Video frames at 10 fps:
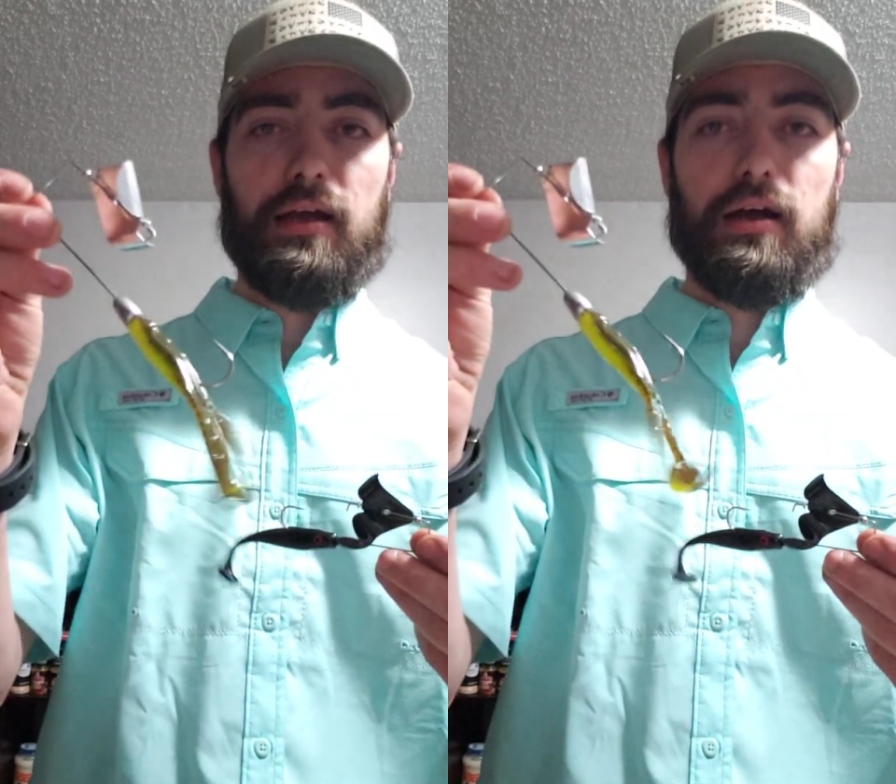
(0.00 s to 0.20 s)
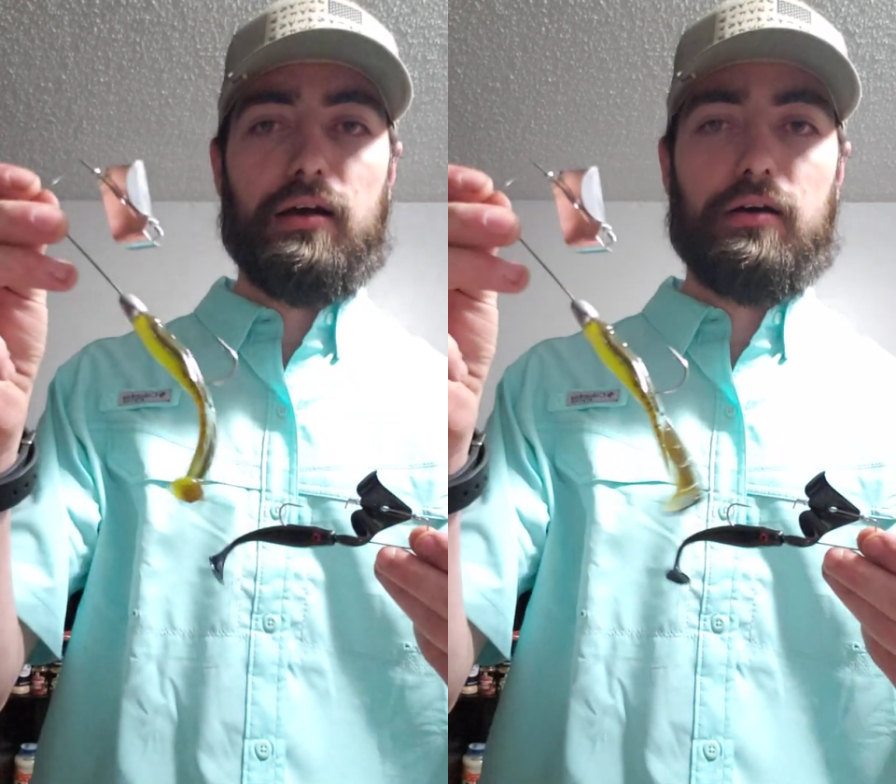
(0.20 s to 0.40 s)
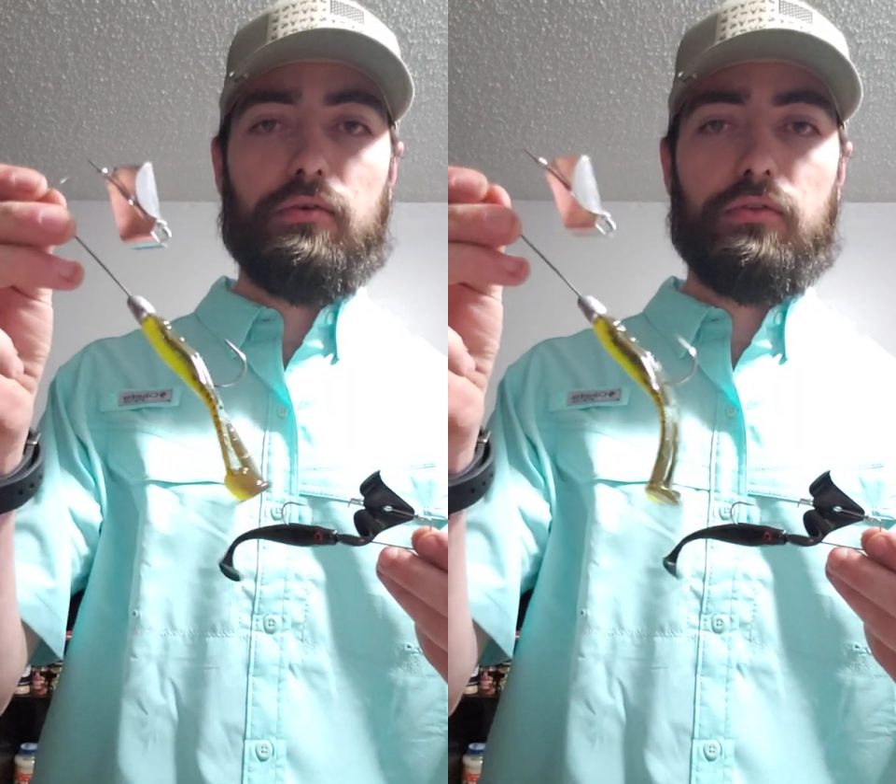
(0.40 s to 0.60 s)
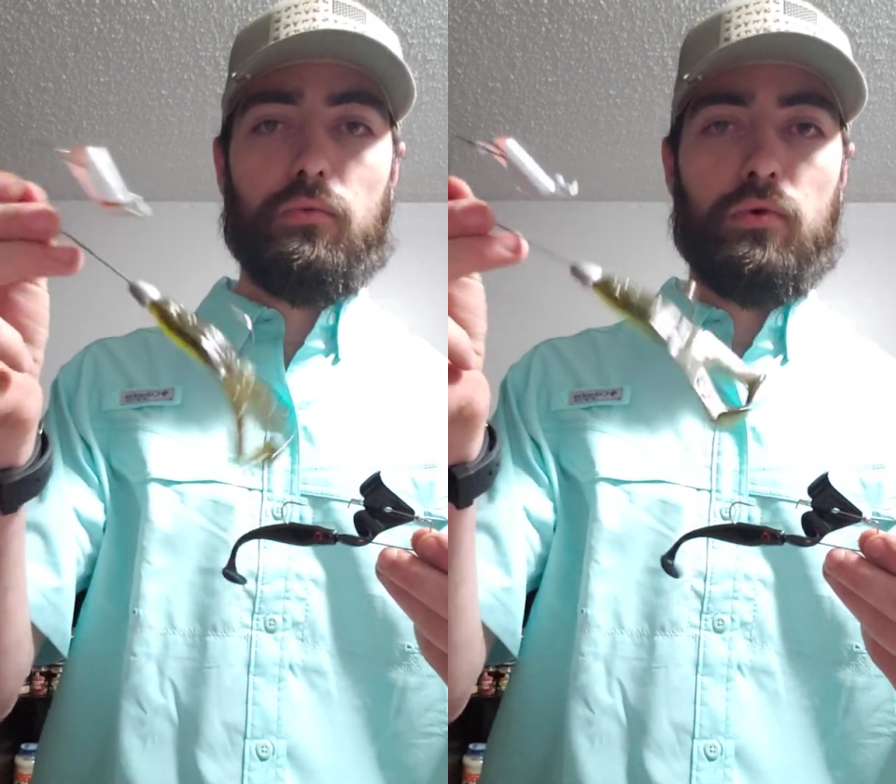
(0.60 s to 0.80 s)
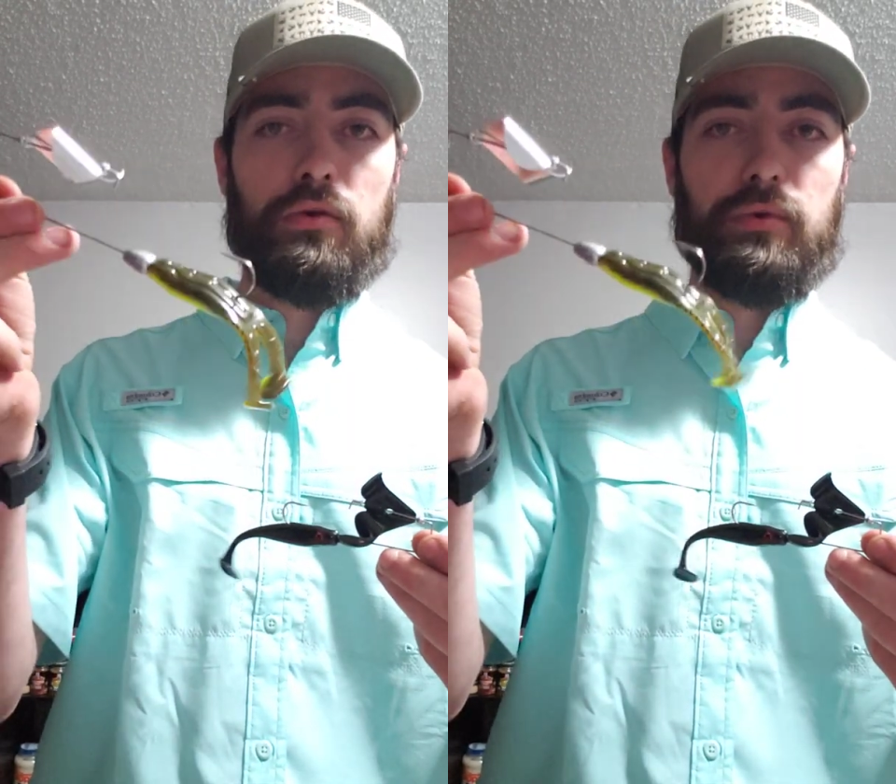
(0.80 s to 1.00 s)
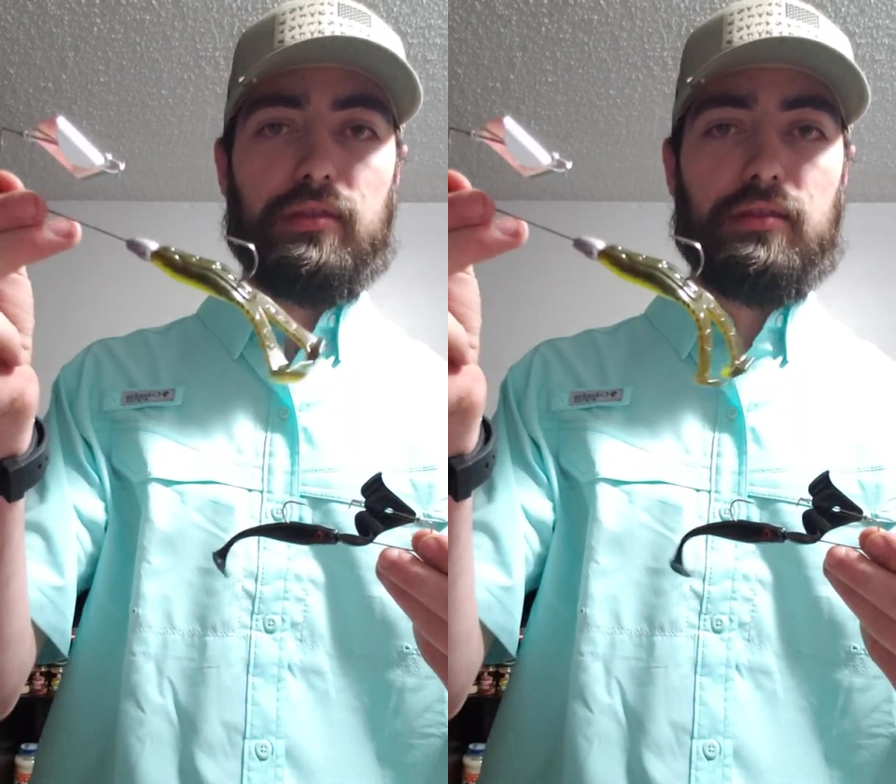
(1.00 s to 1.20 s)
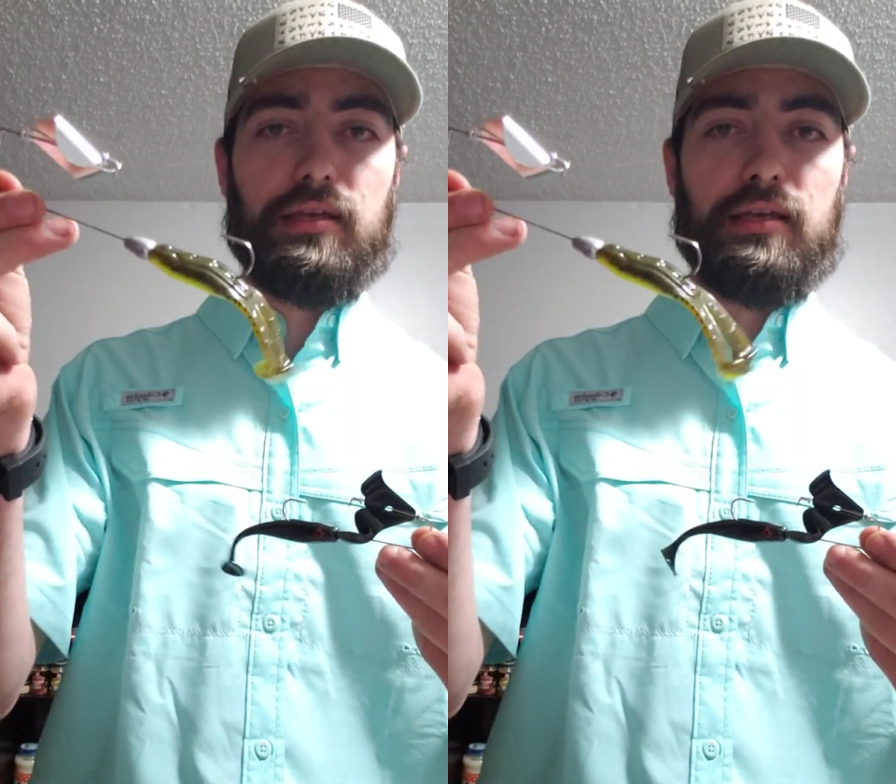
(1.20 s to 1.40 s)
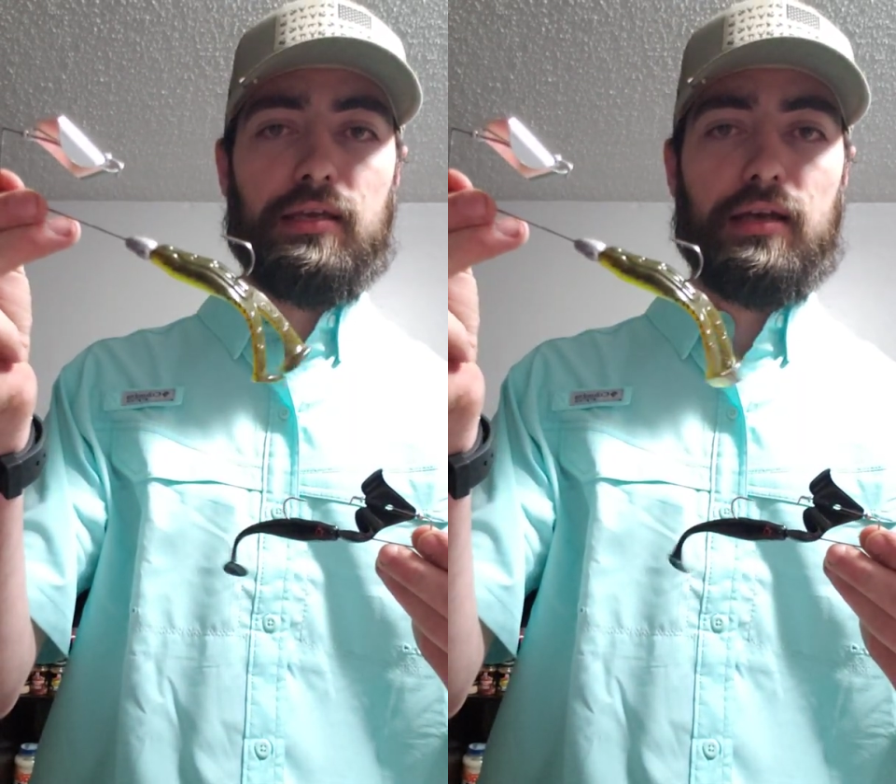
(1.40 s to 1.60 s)
The one with
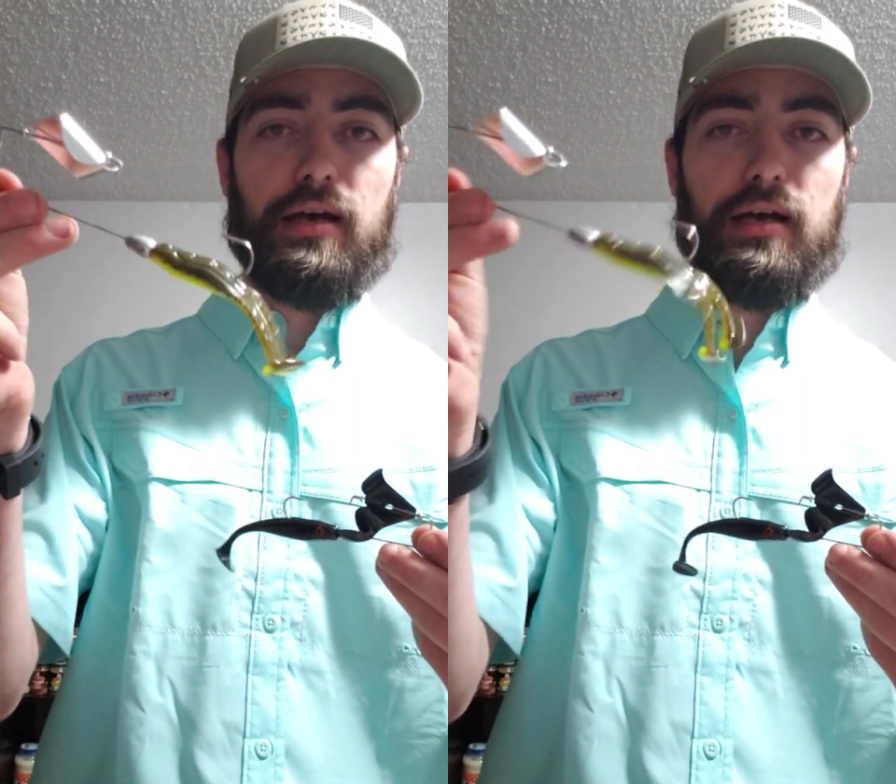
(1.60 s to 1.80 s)
the